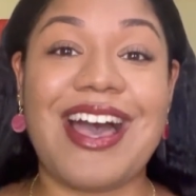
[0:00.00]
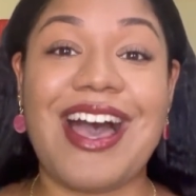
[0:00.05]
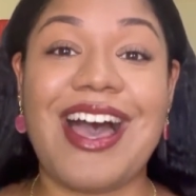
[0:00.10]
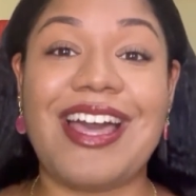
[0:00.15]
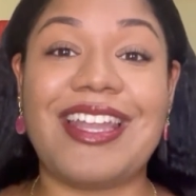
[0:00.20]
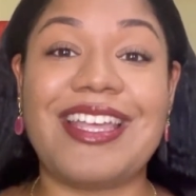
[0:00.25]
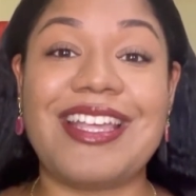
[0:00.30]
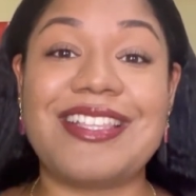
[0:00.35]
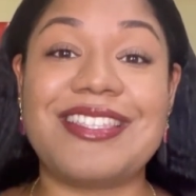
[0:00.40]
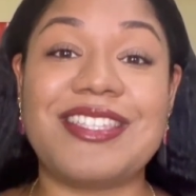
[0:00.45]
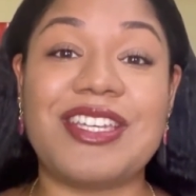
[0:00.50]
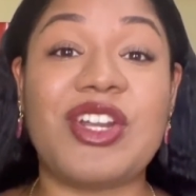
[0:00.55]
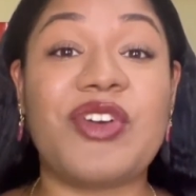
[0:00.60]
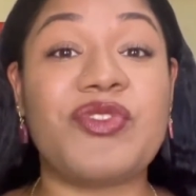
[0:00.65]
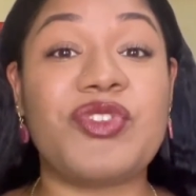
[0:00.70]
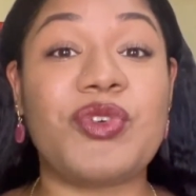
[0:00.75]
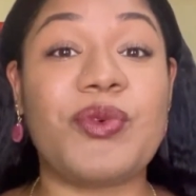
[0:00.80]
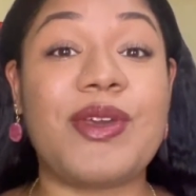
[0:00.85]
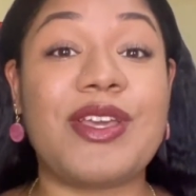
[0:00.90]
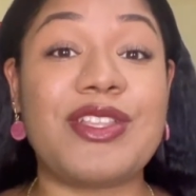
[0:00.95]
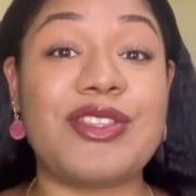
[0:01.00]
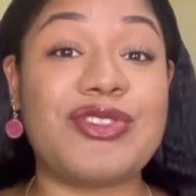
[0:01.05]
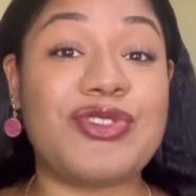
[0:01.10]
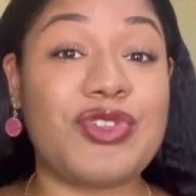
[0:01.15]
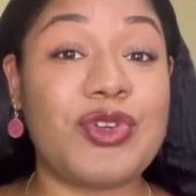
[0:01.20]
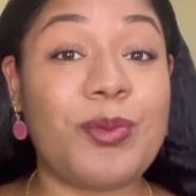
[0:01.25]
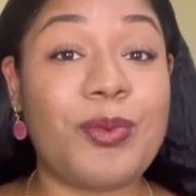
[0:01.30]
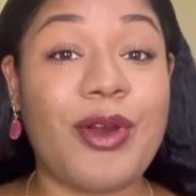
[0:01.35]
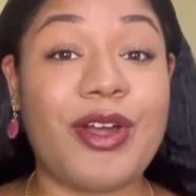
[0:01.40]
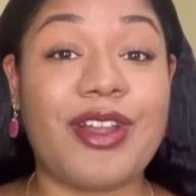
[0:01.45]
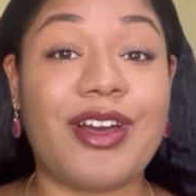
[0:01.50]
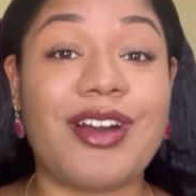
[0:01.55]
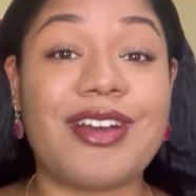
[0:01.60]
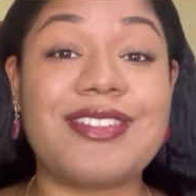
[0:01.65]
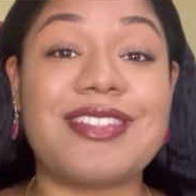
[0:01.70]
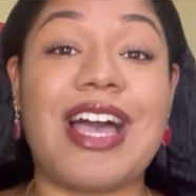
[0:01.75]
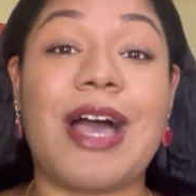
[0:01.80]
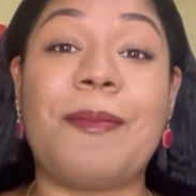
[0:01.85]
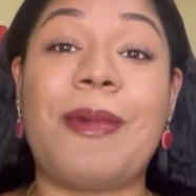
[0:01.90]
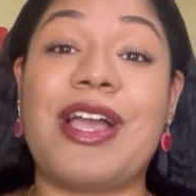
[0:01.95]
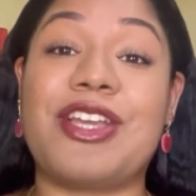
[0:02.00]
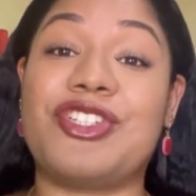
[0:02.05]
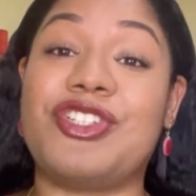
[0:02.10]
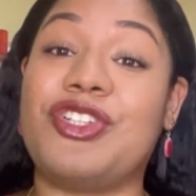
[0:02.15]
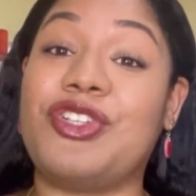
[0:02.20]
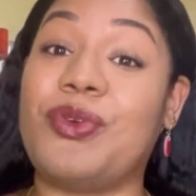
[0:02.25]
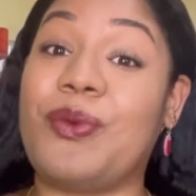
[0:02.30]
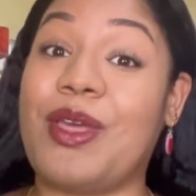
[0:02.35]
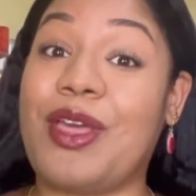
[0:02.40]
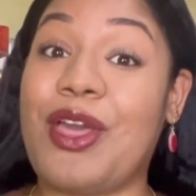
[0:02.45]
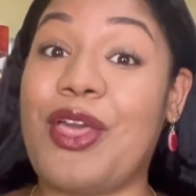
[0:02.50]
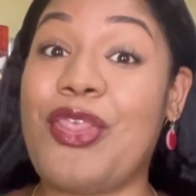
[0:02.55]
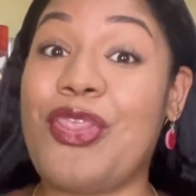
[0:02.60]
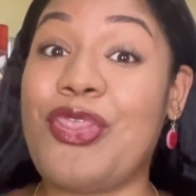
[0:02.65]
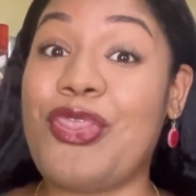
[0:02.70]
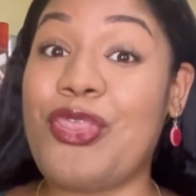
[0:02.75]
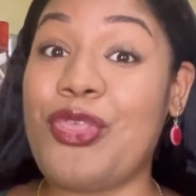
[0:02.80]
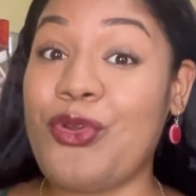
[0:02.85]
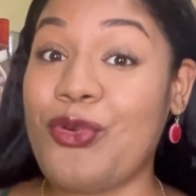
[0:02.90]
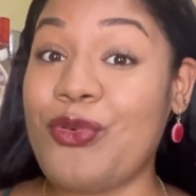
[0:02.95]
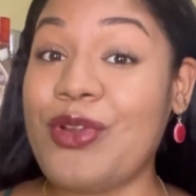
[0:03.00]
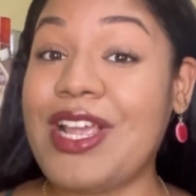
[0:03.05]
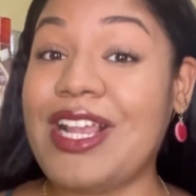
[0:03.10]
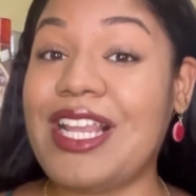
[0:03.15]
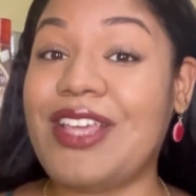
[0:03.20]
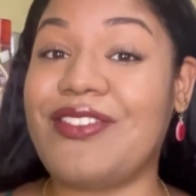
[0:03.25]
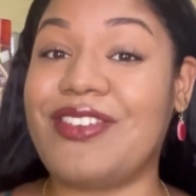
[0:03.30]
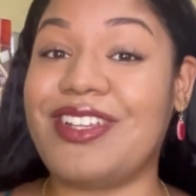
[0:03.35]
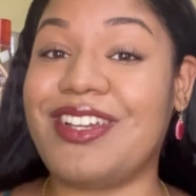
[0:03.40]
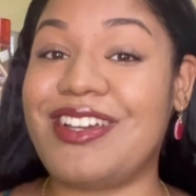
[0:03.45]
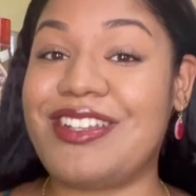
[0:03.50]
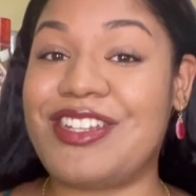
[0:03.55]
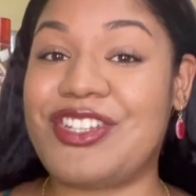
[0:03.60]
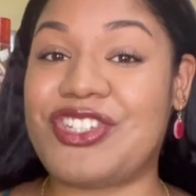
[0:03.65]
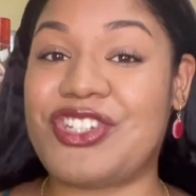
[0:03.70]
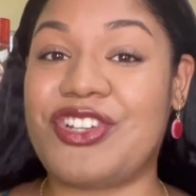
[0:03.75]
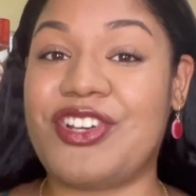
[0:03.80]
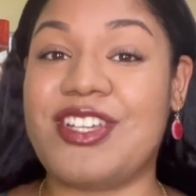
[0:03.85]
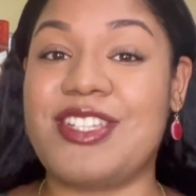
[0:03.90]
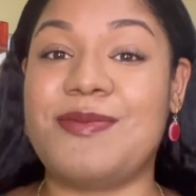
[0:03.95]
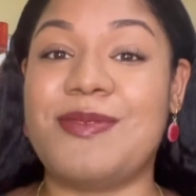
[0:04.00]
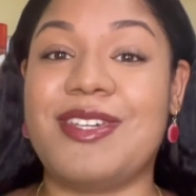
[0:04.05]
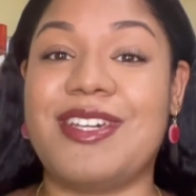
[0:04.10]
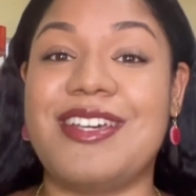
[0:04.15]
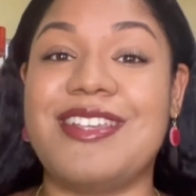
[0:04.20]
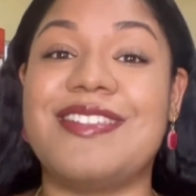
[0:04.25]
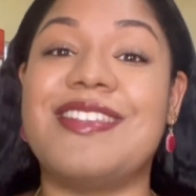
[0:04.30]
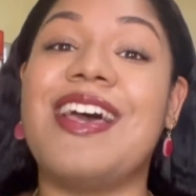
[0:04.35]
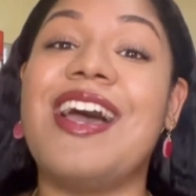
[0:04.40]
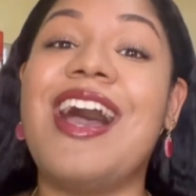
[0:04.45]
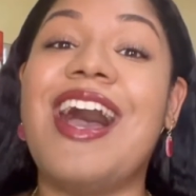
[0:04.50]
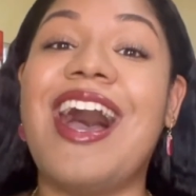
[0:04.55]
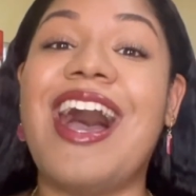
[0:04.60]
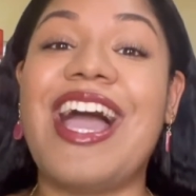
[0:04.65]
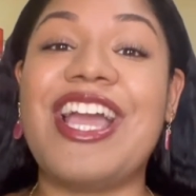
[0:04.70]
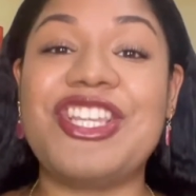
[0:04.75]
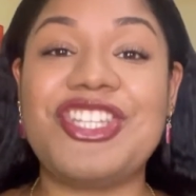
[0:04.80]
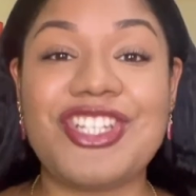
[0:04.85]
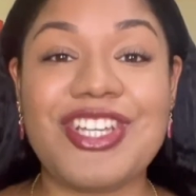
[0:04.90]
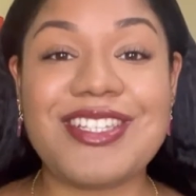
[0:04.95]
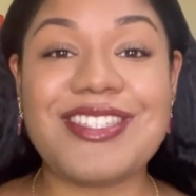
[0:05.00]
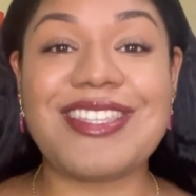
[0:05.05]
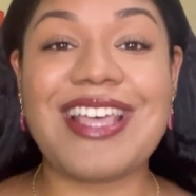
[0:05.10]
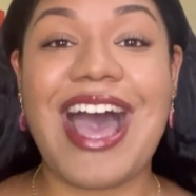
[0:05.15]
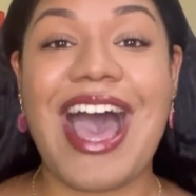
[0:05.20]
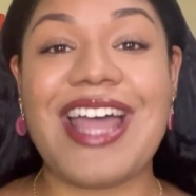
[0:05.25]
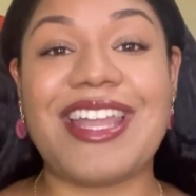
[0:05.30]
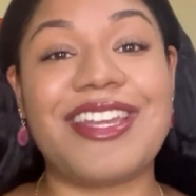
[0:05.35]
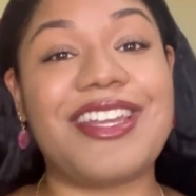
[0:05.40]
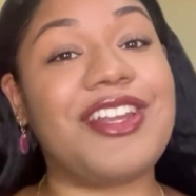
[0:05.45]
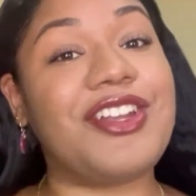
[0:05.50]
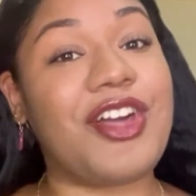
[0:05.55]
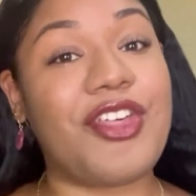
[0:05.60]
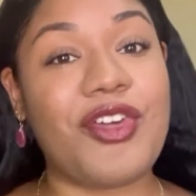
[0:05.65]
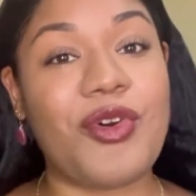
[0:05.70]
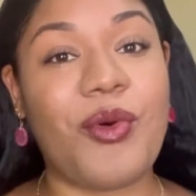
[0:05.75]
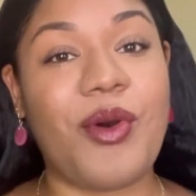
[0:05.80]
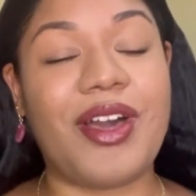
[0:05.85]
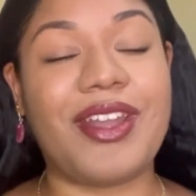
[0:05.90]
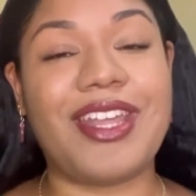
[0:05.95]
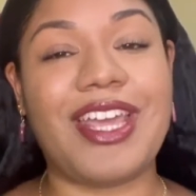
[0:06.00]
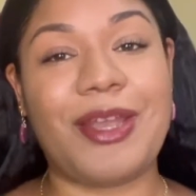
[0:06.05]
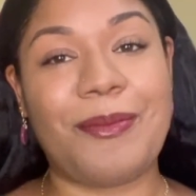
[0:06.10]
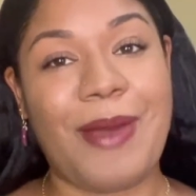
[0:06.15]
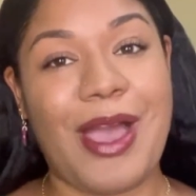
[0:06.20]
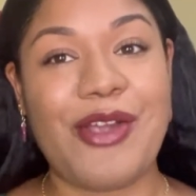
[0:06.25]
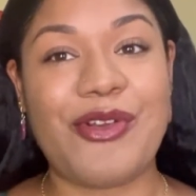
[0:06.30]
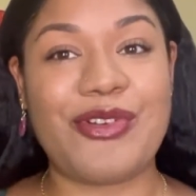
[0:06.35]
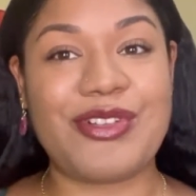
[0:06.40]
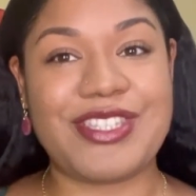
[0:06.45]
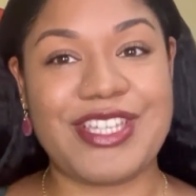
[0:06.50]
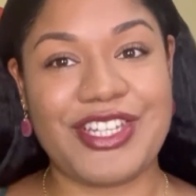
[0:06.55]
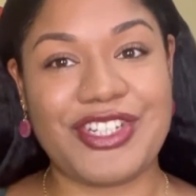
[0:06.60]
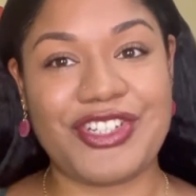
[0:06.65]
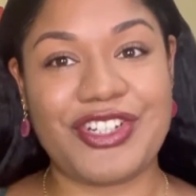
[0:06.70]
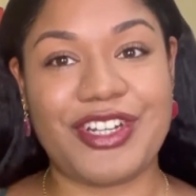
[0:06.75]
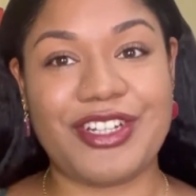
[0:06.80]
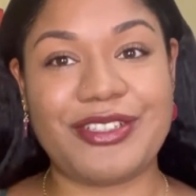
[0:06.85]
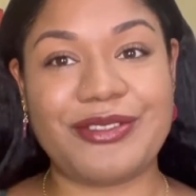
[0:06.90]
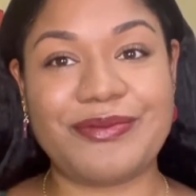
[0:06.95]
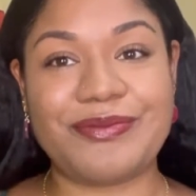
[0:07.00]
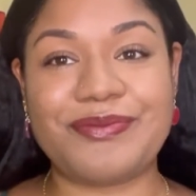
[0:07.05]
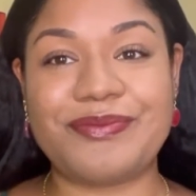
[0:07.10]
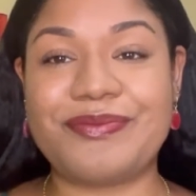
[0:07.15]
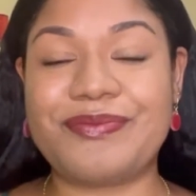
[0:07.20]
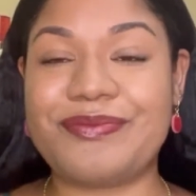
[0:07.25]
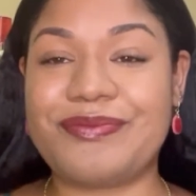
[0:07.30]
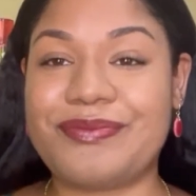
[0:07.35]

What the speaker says: and instead of doing 2 products, I'm actually doing 3 leave-in conditioners because I just added another one in my rotation.